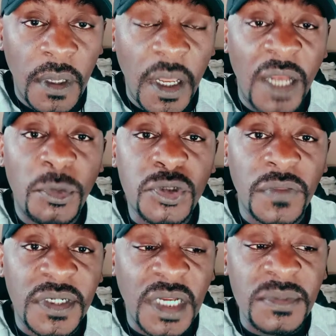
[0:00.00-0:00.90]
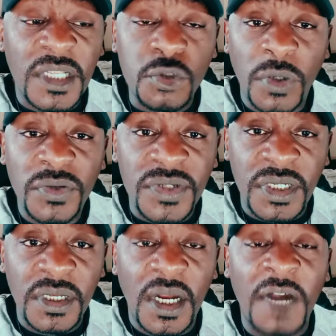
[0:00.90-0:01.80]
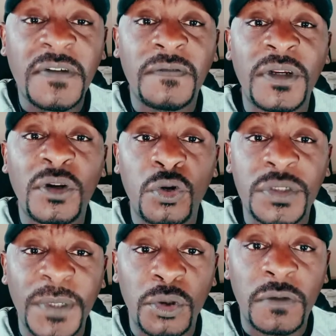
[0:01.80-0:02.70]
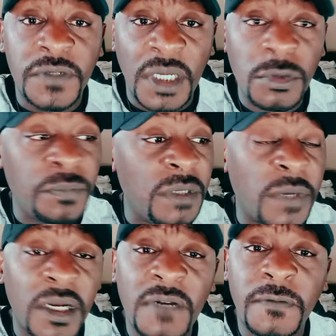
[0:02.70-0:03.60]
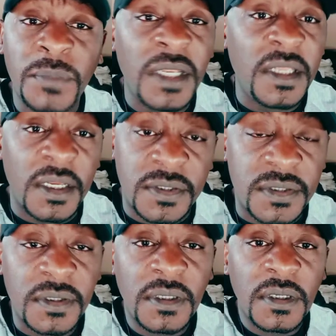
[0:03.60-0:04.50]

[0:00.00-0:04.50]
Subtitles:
And most of the times, that's why you see, after a very long period of time, you've been married for many years.